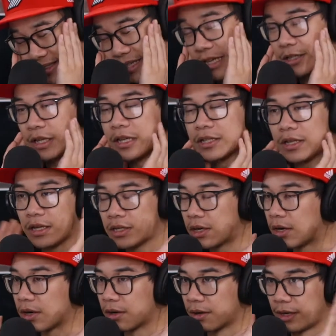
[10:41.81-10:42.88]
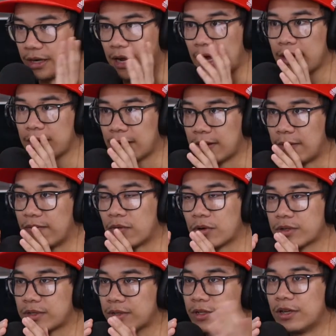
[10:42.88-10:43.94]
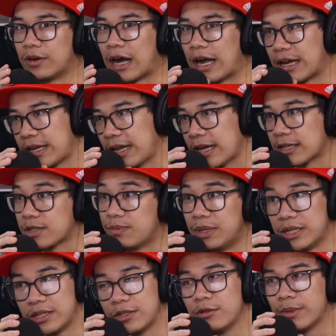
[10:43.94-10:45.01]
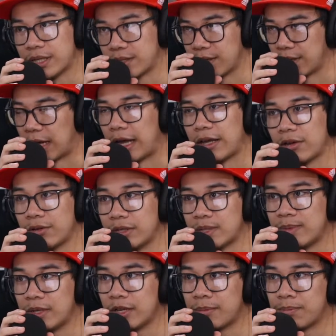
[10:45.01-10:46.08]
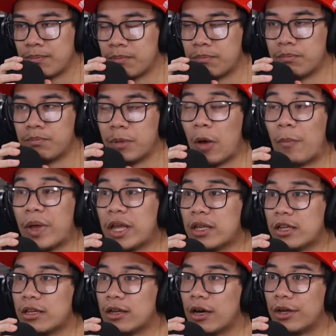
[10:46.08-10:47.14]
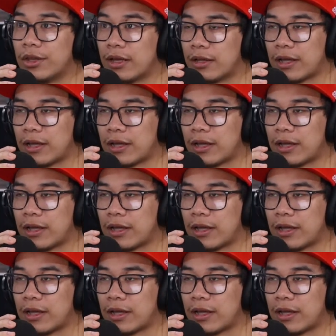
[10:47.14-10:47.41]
It's hard, and I unfortunately, you know, I can't speak too much on it. I can only speak on opinion on that.